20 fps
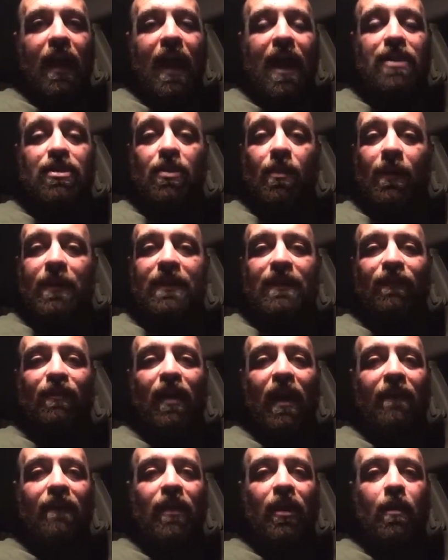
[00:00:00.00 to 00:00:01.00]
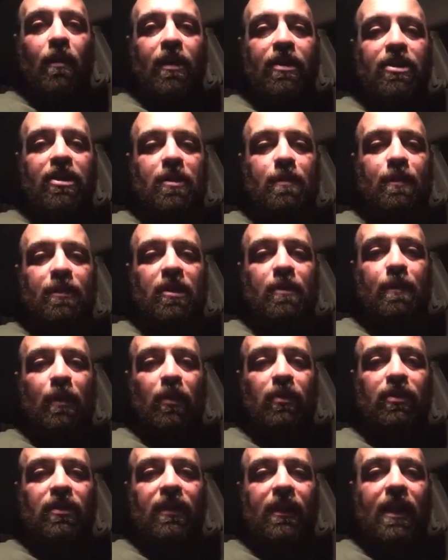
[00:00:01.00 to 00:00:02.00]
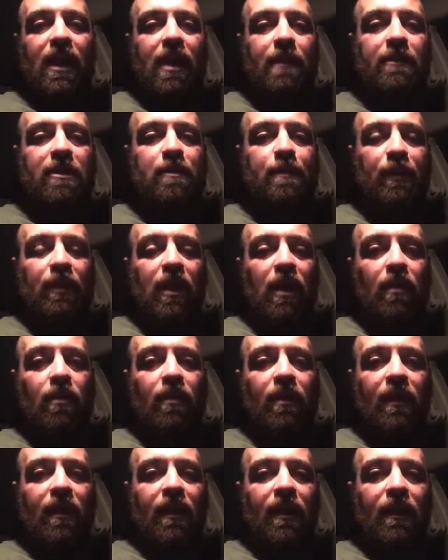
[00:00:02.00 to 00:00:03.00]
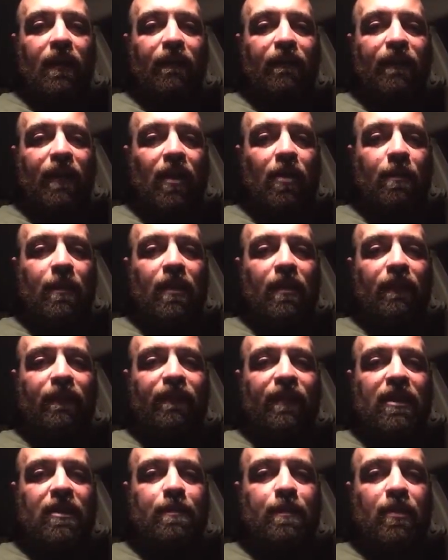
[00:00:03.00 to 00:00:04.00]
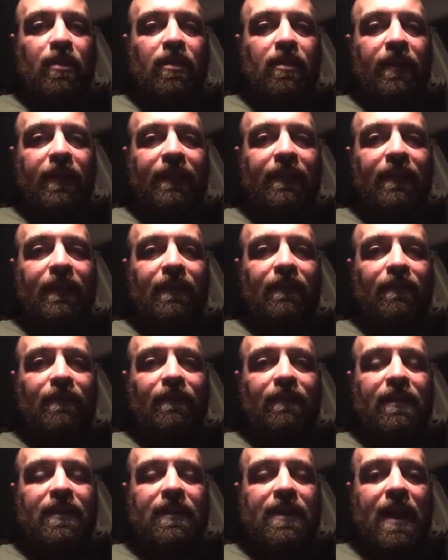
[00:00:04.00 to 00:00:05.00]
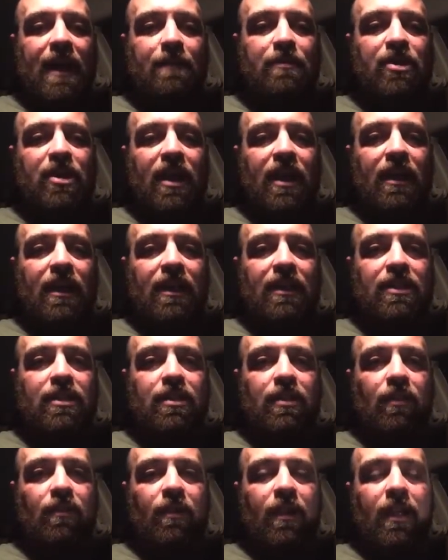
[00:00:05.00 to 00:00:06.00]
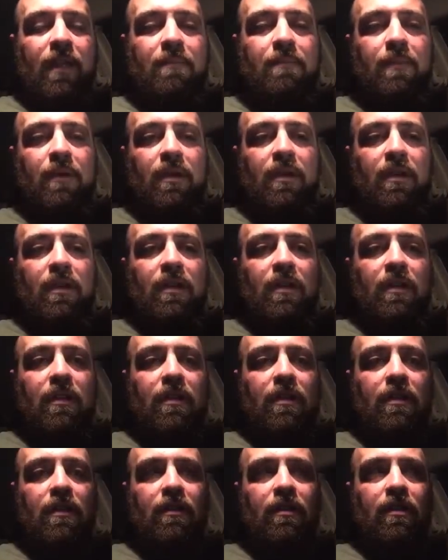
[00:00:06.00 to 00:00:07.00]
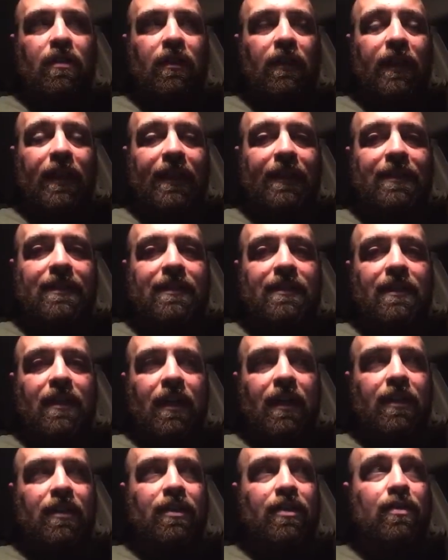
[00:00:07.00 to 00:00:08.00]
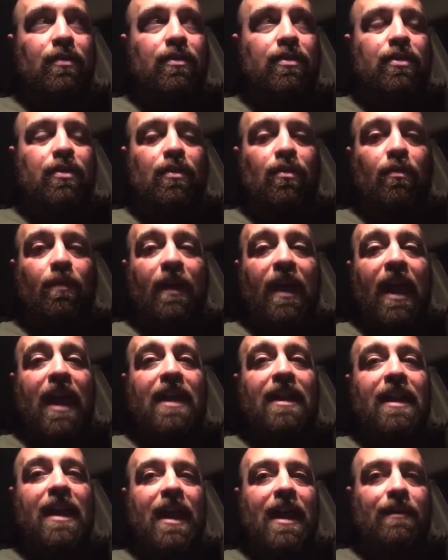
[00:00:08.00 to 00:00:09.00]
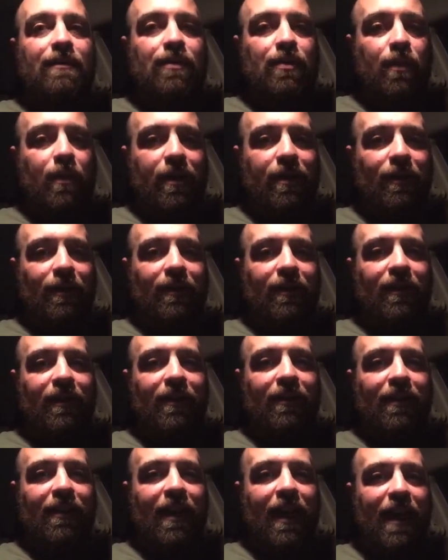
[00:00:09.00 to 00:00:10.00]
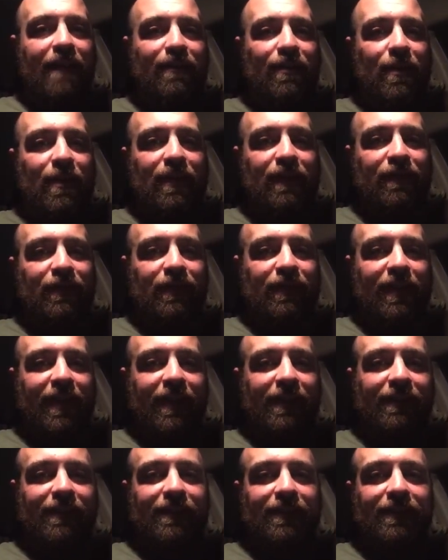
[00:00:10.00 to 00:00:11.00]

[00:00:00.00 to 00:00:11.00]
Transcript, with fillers: As always, if you have any questions, please post in the comments below. Follow me on Facebook, LinkedIn, Snapchat, Instagram, linked uh, YouTube, and now Twitter. Have a wonderful day.